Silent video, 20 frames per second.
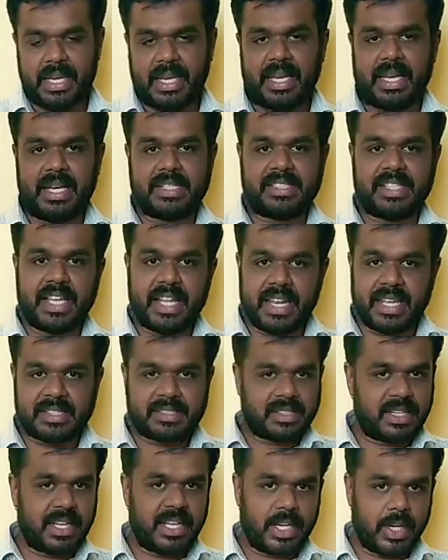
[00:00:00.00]

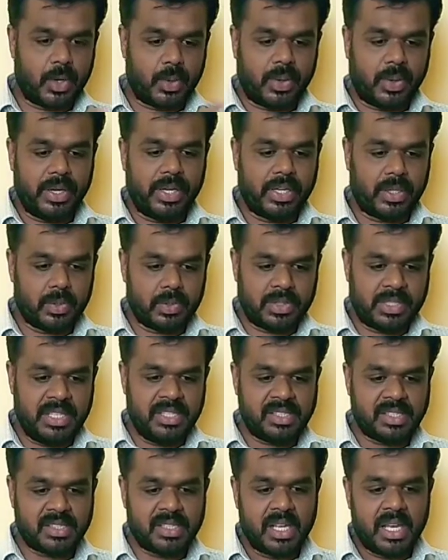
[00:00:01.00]
seriously look into
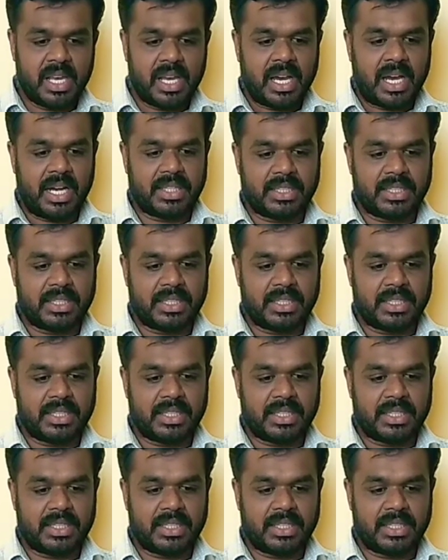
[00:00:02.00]
this. And